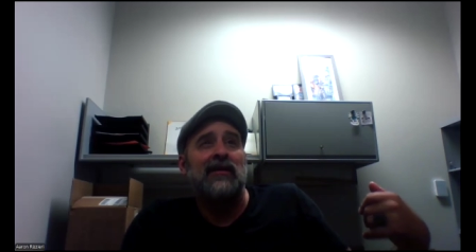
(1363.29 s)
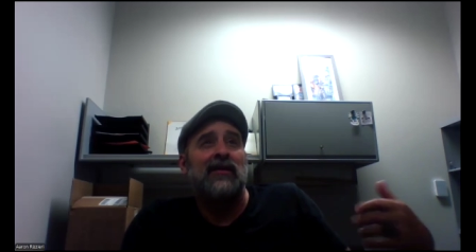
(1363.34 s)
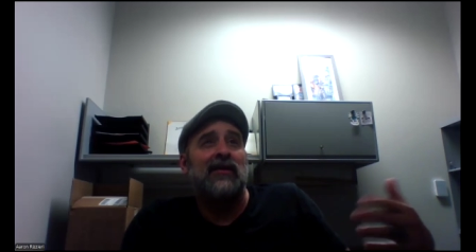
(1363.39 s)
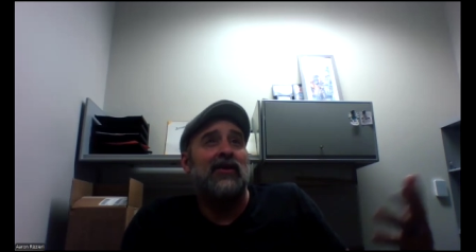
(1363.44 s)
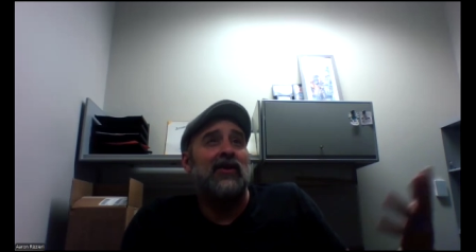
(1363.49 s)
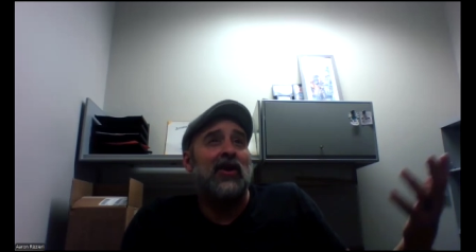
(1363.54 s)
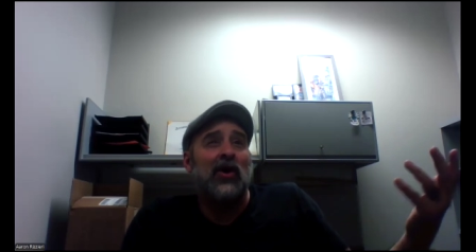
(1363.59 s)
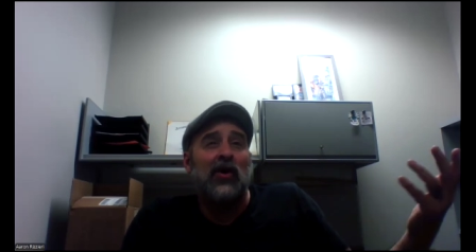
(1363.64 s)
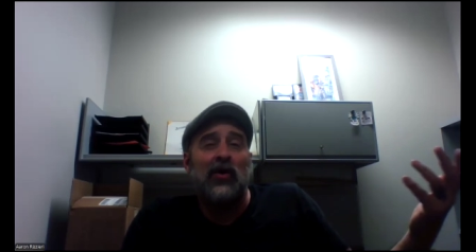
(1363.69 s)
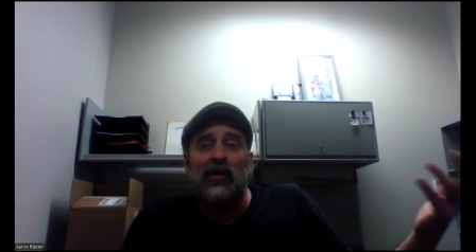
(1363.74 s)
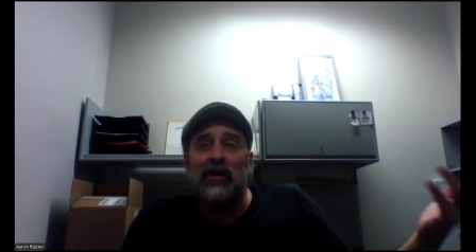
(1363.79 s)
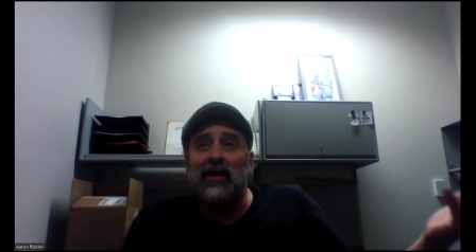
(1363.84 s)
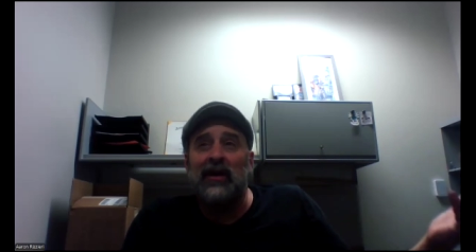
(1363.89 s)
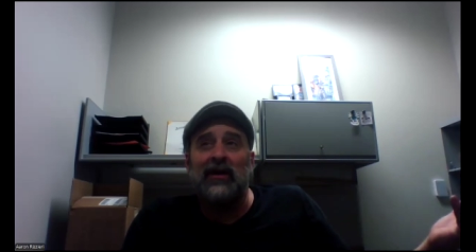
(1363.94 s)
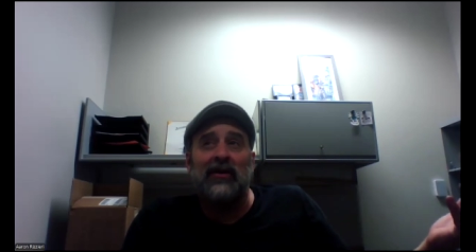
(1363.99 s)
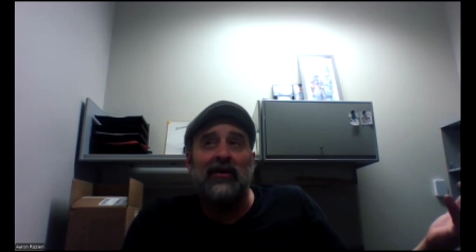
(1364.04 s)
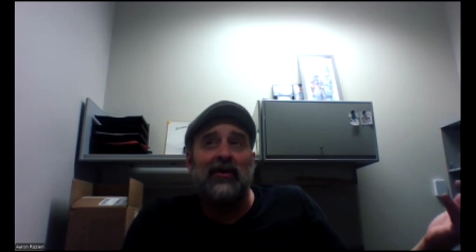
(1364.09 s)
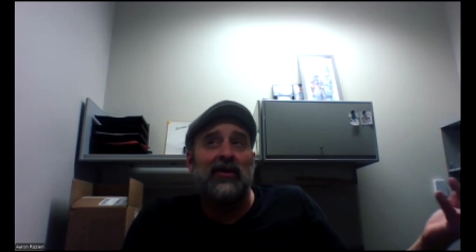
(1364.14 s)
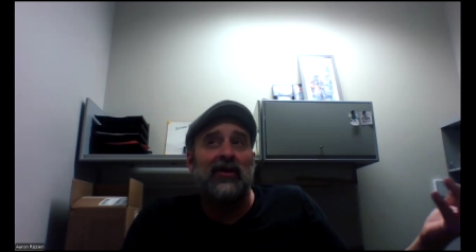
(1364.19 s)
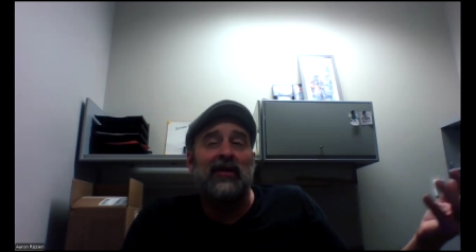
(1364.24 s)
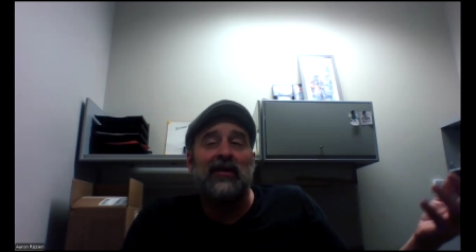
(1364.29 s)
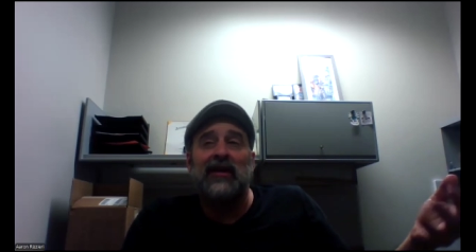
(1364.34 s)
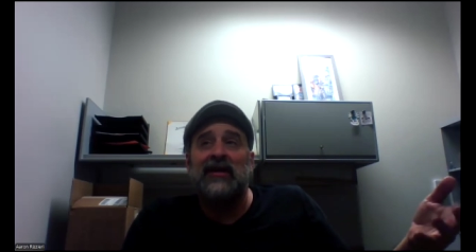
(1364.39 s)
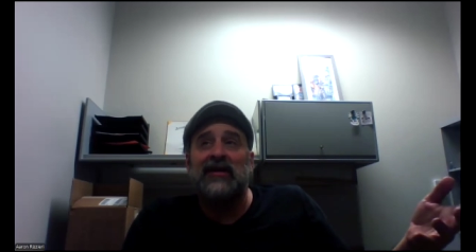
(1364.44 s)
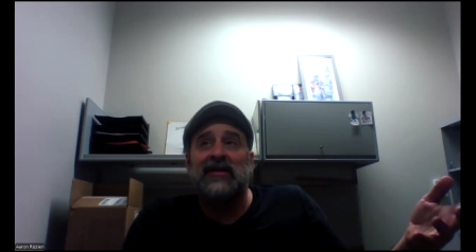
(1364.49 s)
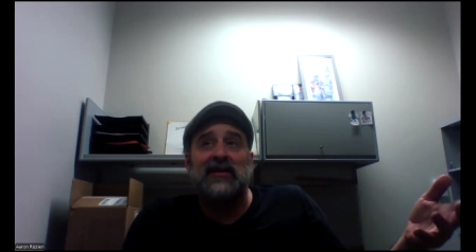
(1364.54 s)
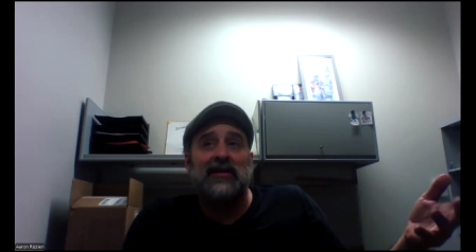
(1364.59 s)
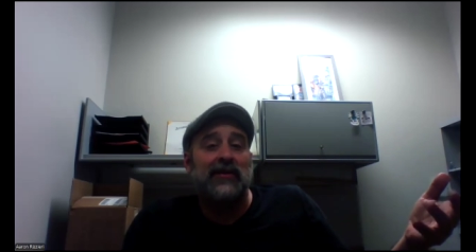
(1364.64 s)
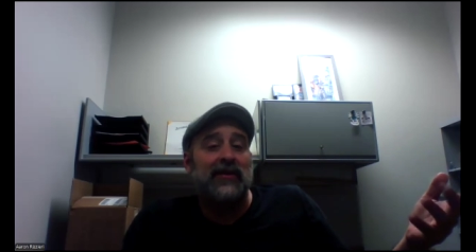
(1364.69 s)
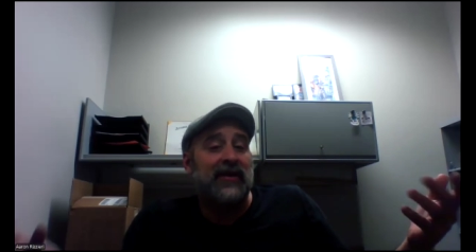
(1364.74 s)
knowing you're going to
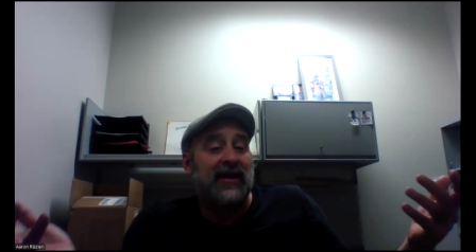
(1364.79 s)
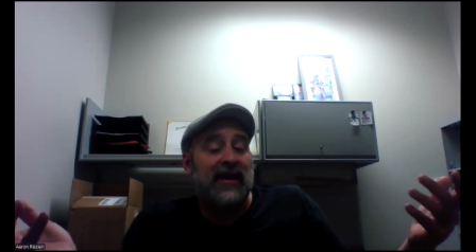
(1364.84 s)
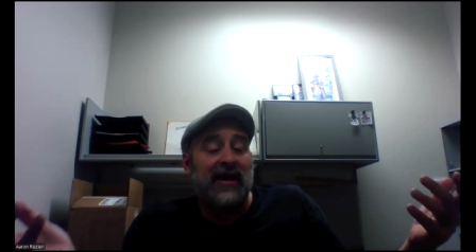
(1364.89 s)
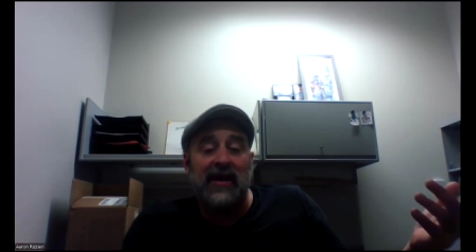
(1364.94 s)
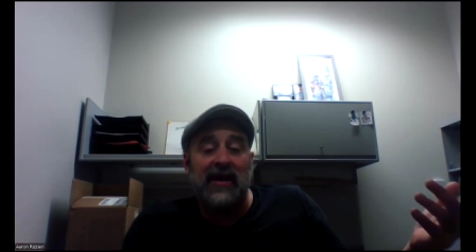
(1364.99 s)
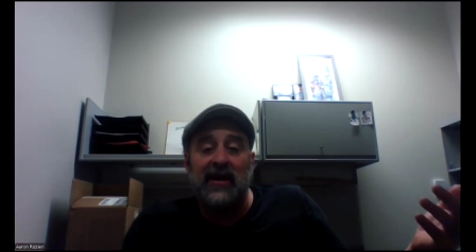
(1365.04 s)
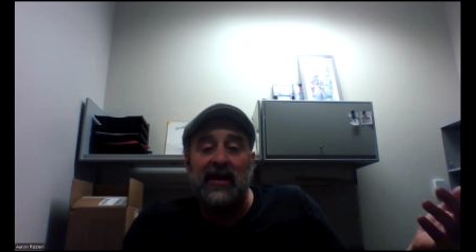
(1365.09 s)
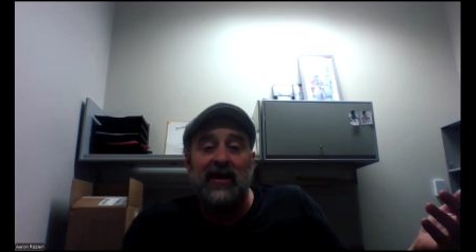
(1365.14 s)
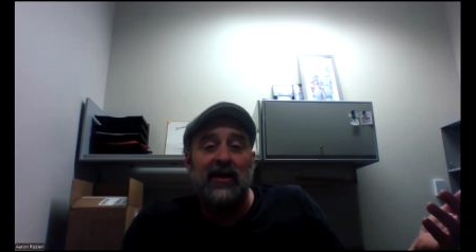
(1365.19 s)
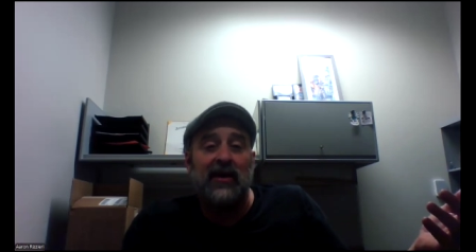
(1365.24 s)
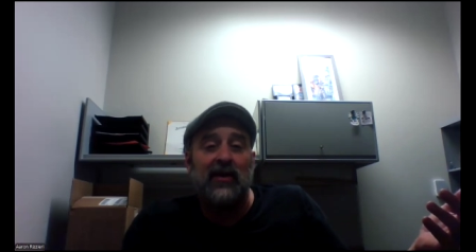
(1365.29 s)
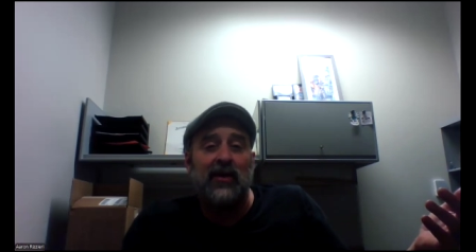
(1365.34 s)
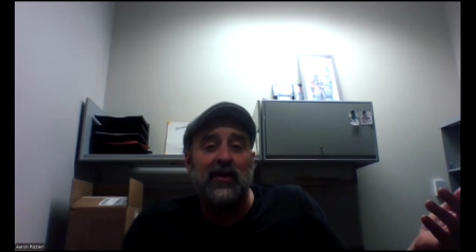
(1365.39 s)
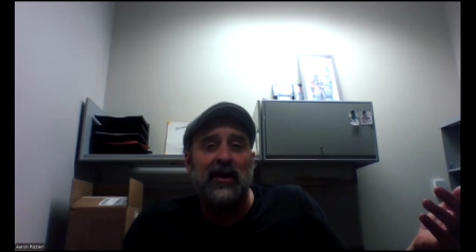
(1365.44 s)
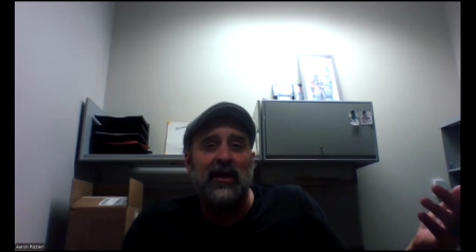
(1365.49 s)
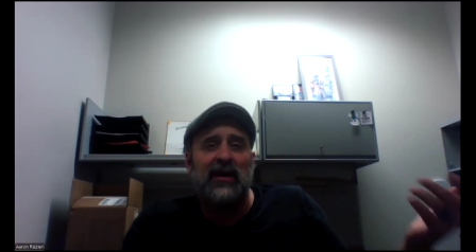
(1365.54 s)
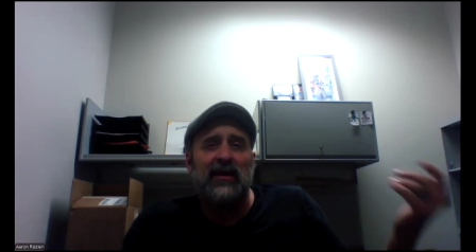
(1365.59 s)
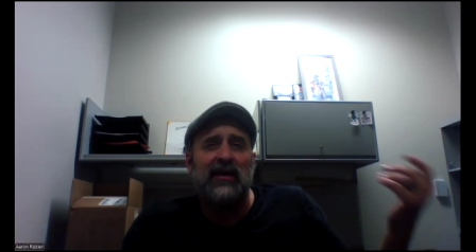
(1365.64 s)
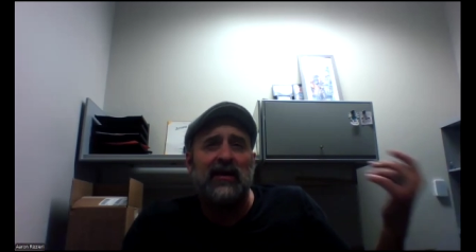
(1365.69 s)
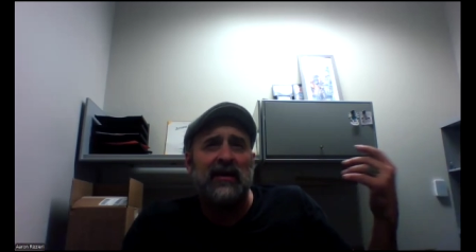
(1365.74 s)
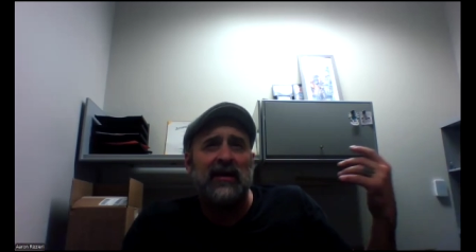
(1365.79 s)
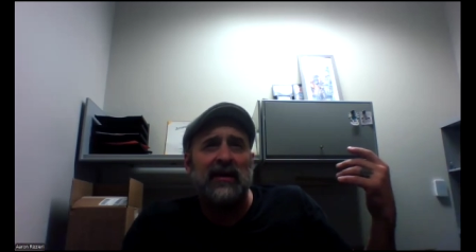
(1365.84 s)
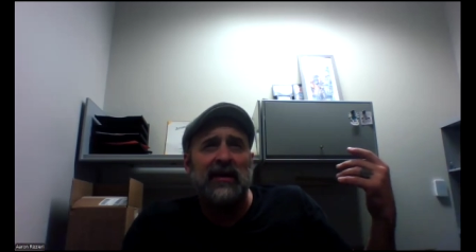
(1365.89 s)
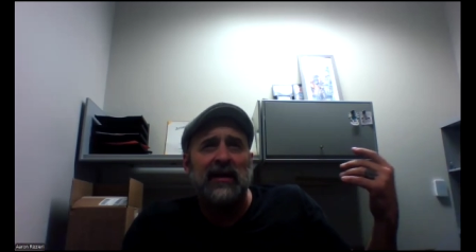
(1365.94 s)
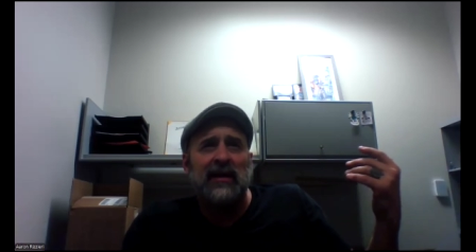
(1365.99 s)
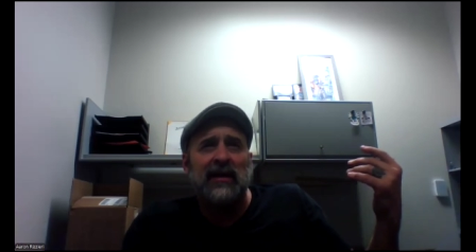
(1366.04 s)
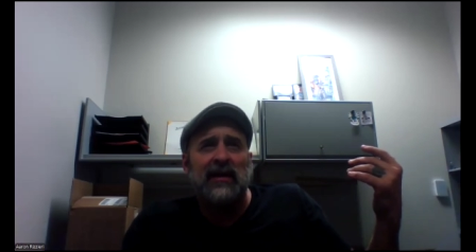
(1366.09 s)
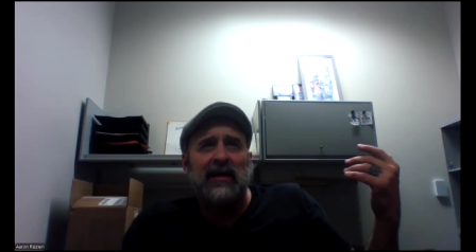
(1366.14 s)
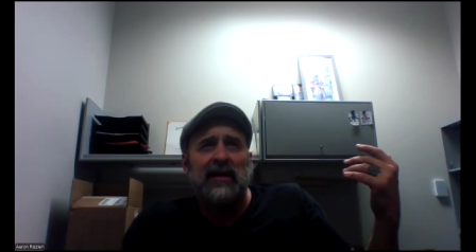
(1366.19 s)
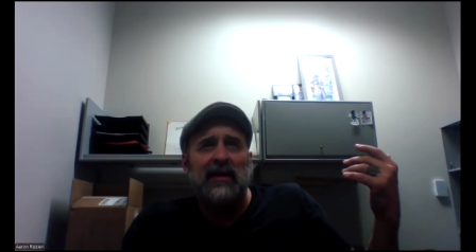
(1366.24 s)
let someone die anyway.
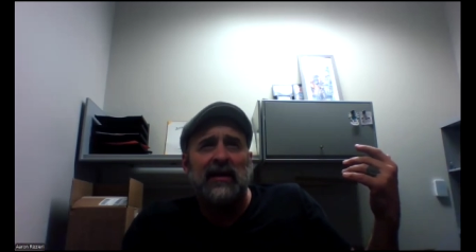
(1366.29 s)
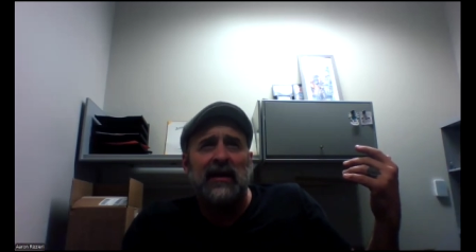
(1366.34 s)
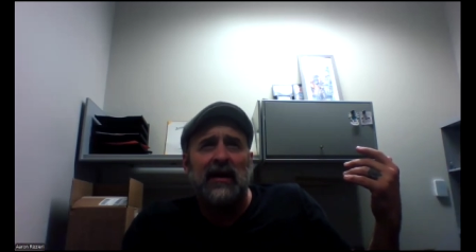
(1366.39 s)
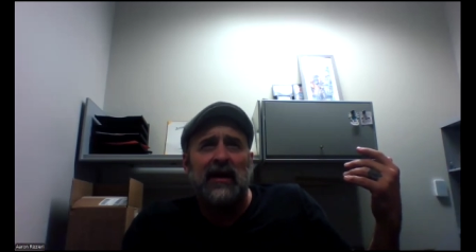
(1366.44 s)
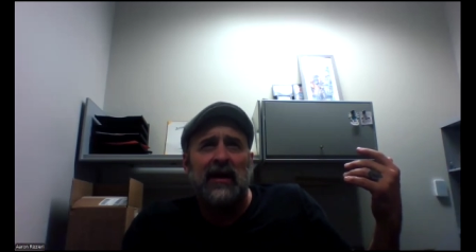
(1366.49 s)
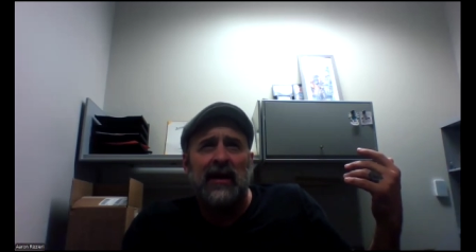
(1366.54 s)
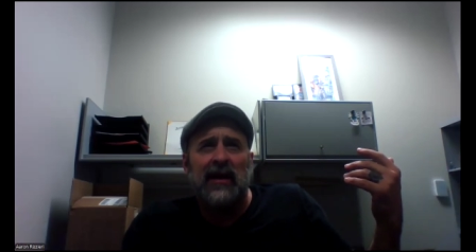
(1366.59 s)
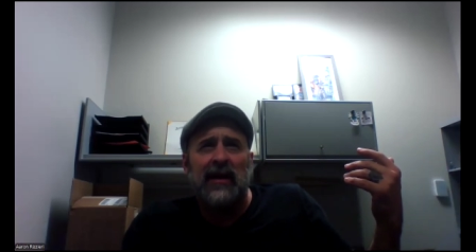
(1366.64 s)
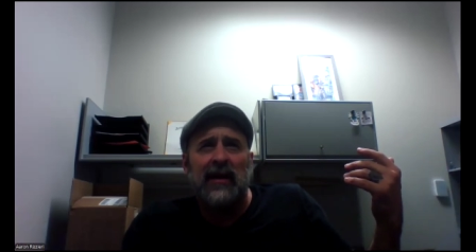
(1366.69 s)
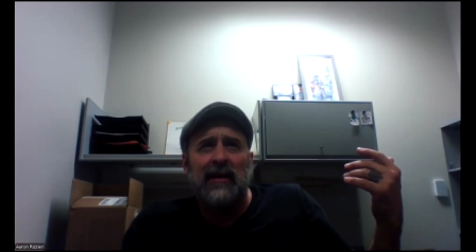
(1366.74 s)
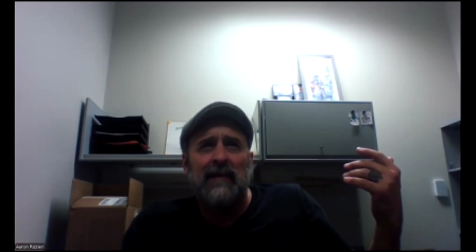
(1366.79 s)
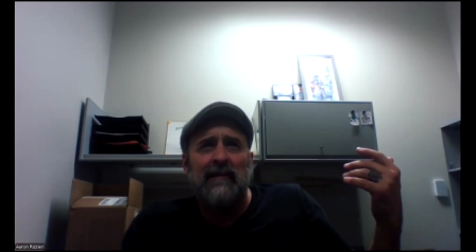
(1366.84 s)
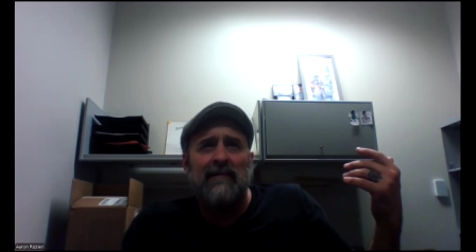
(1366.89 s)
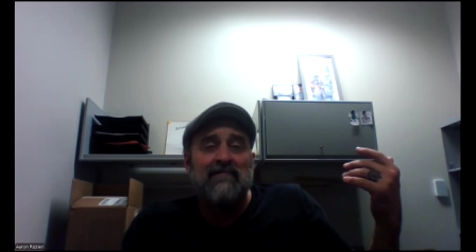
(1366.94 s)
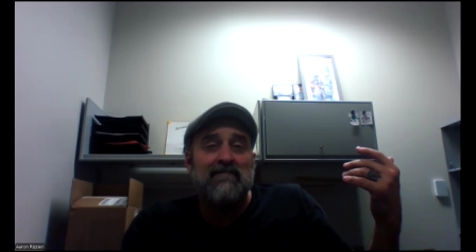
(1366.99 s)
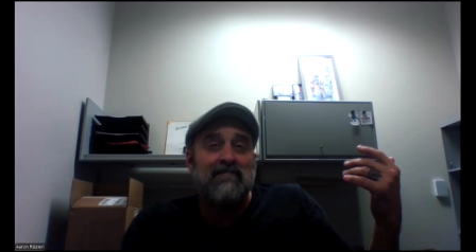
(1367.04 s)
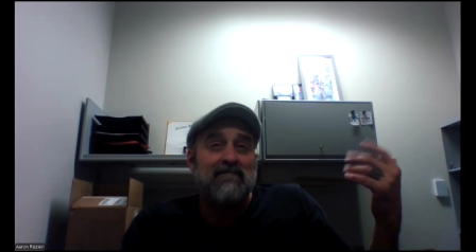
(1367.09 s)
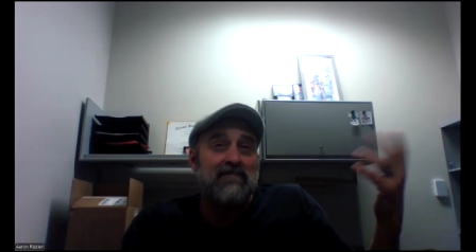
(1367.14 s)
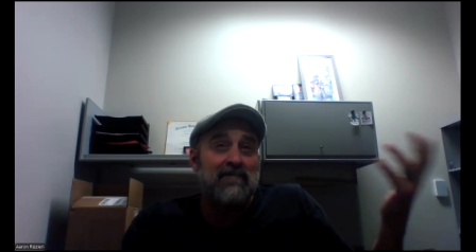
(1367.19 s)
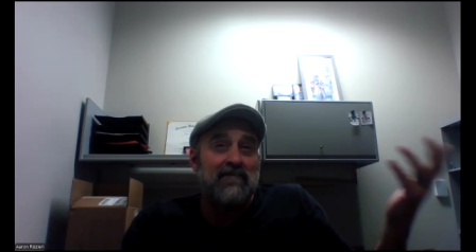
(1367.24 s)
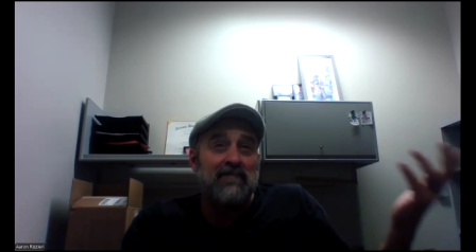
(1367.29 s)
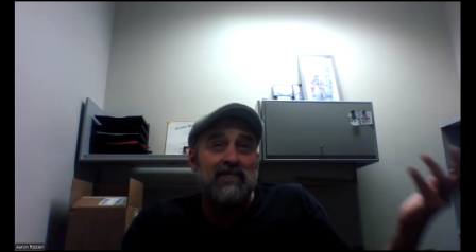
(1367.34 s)
Um,